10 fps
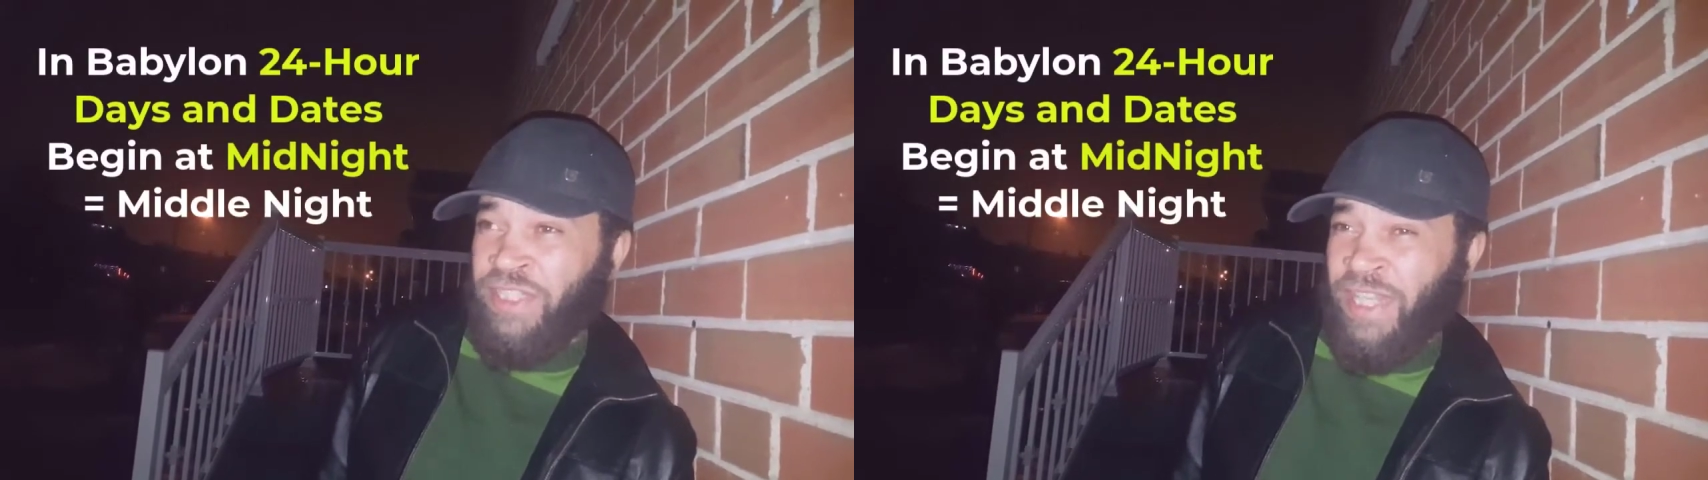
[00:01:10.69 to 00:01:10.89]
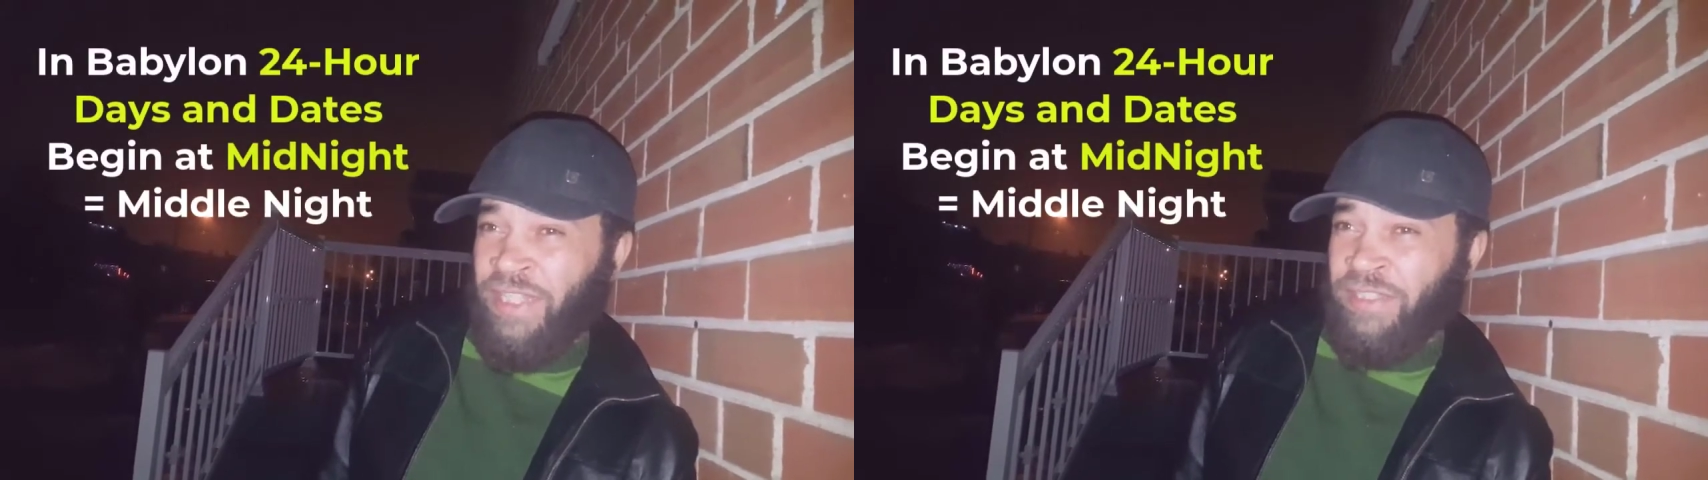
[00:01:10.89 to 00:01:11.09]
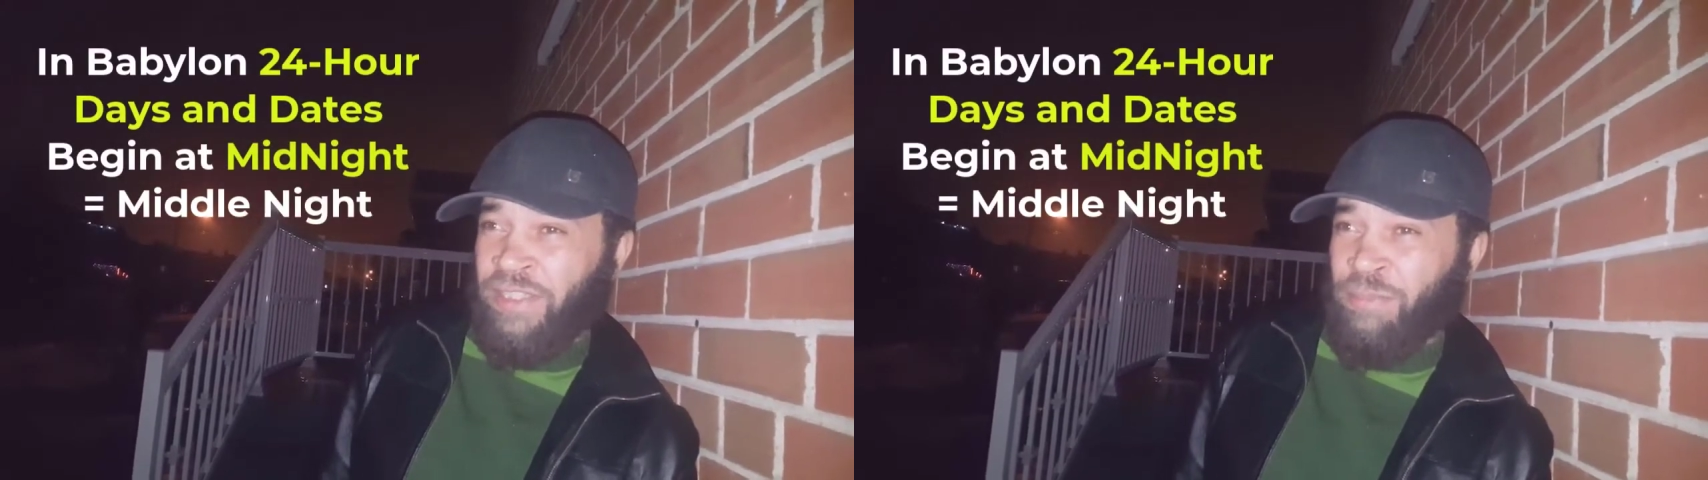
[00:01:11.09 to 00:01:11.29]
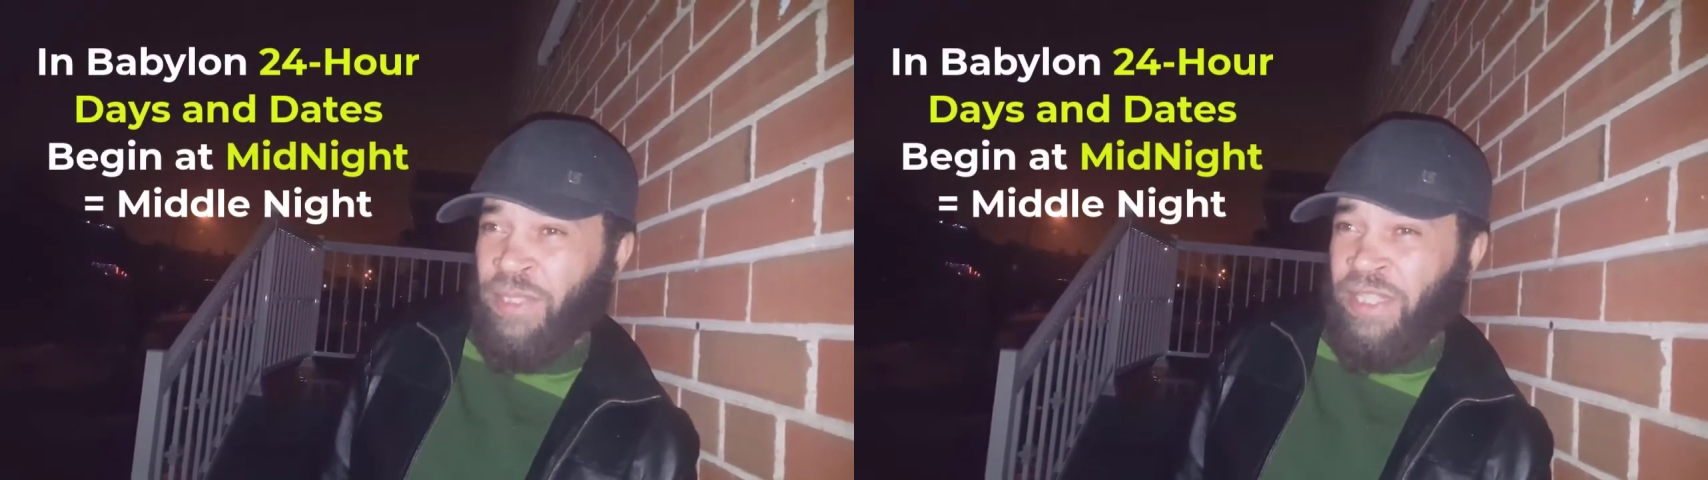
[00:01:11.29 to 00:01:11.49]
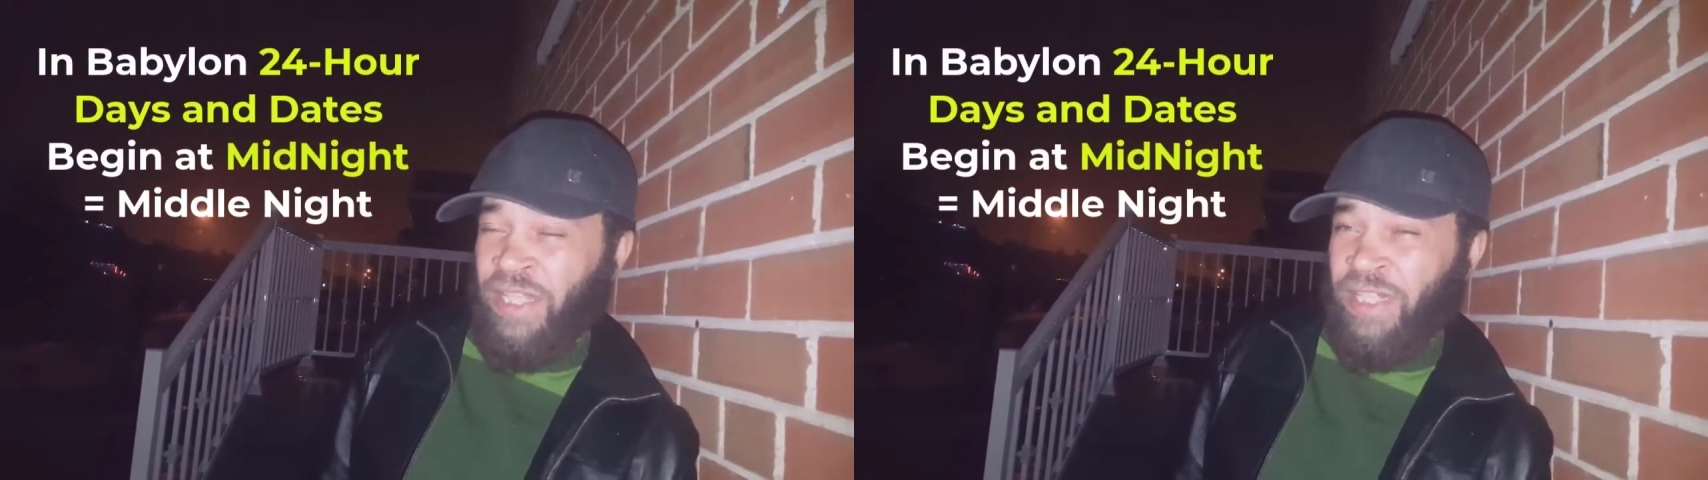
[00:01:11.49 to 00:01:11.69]
dates
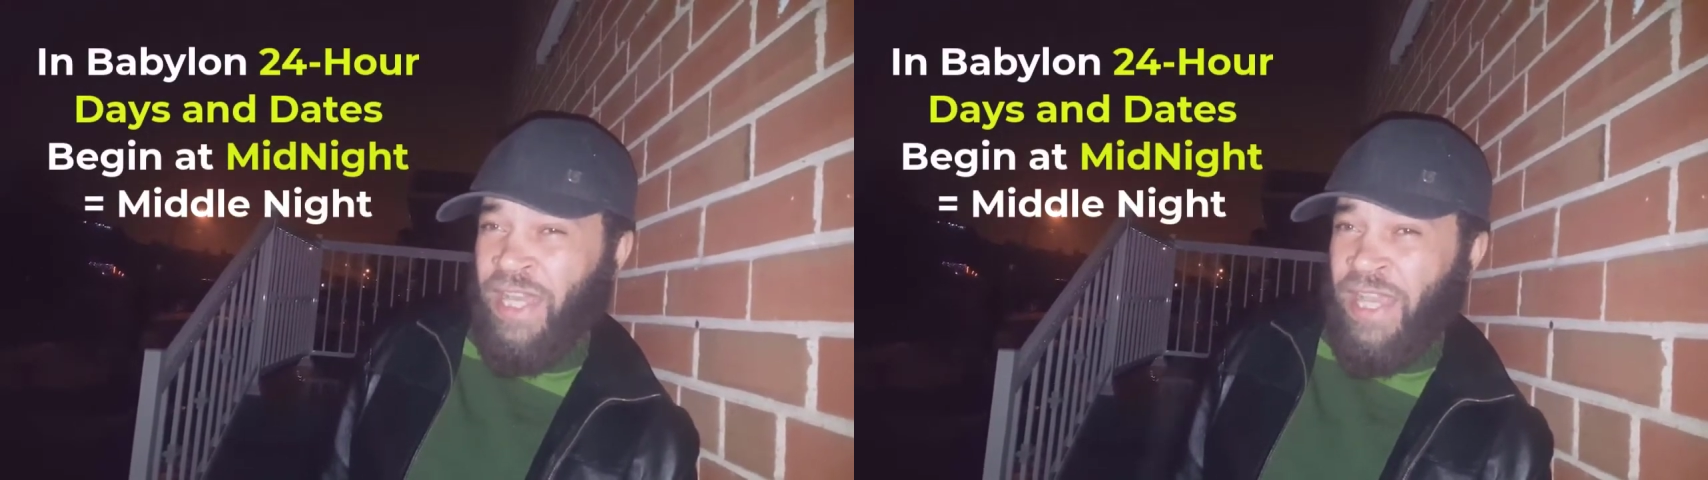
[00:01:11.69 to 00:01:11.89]
begin